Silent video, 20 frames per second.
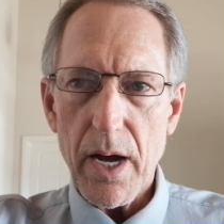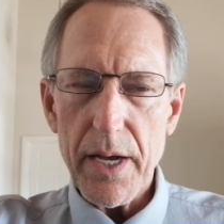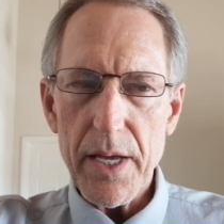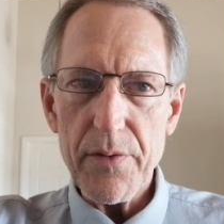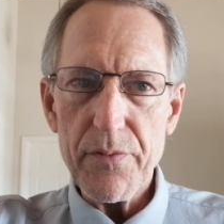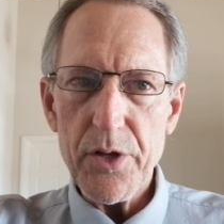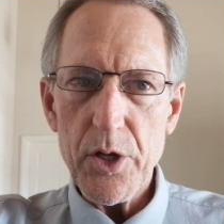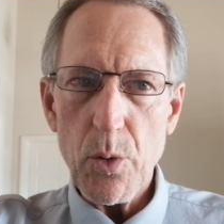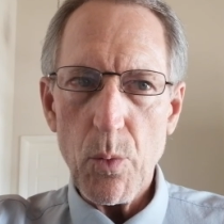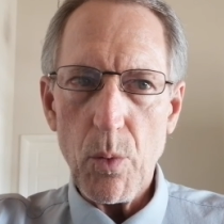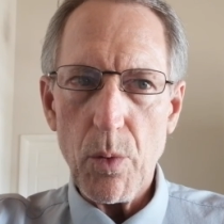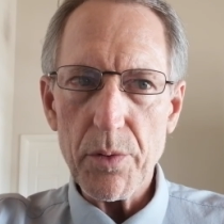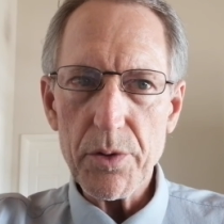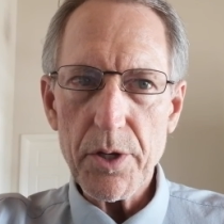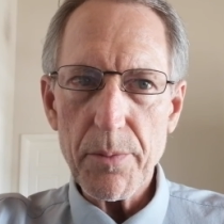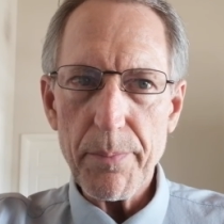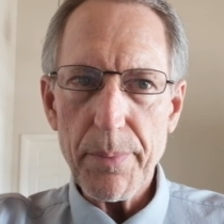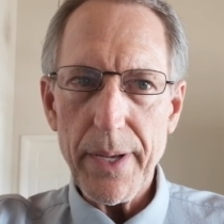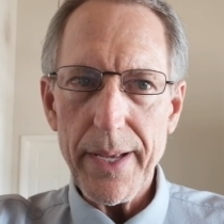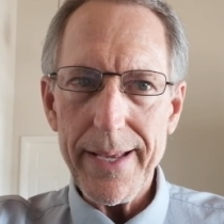if you want
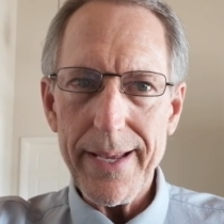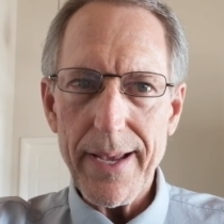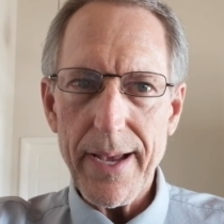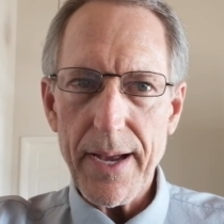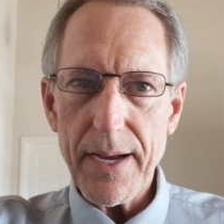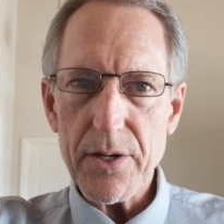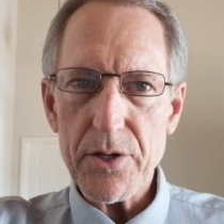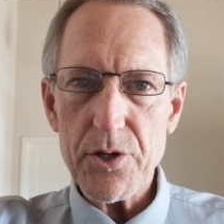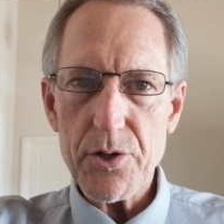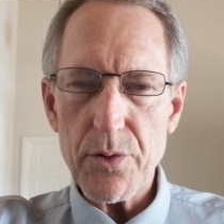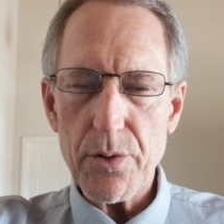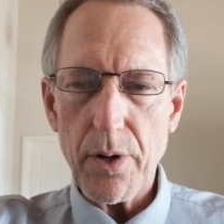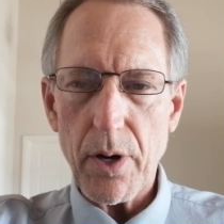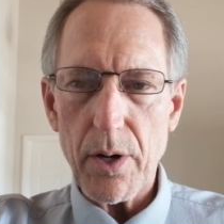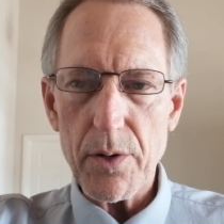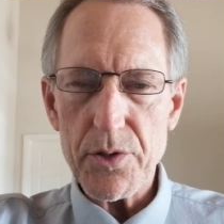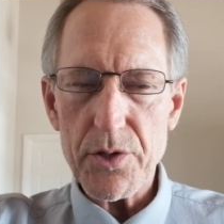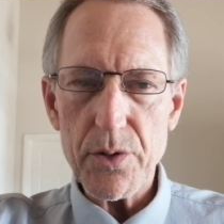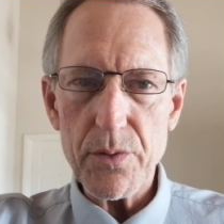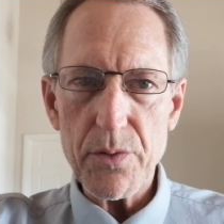to pay extra
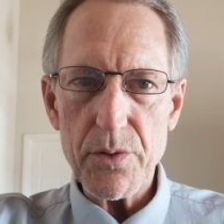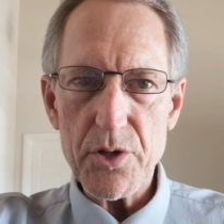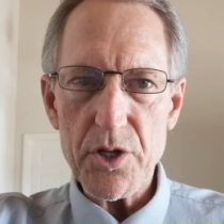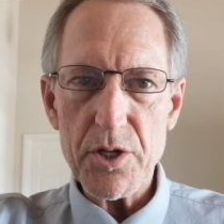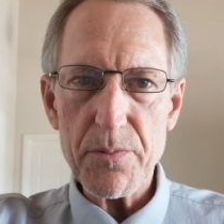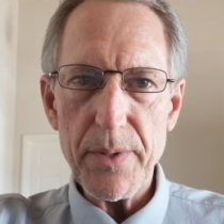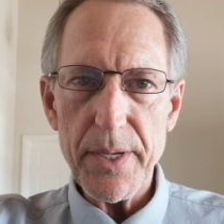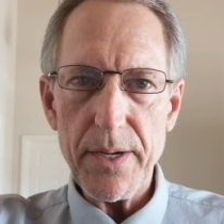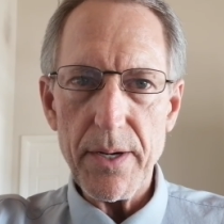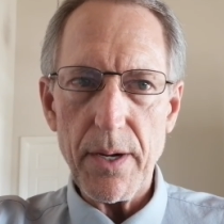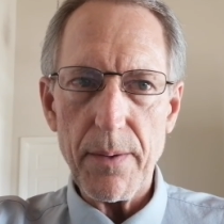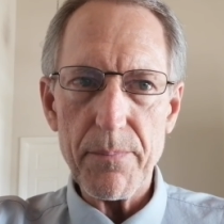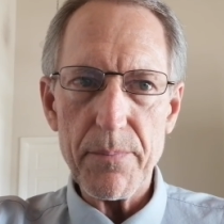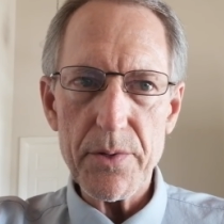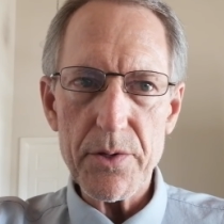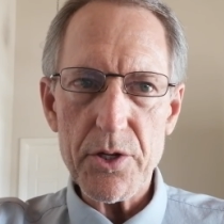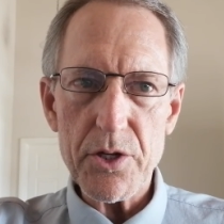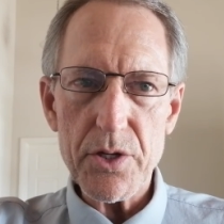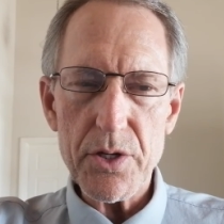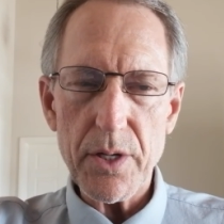also to speed up
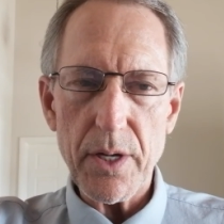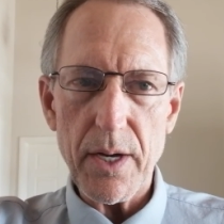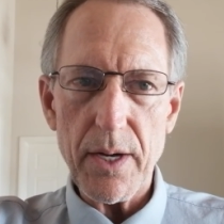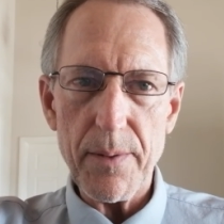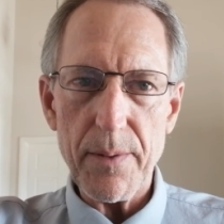this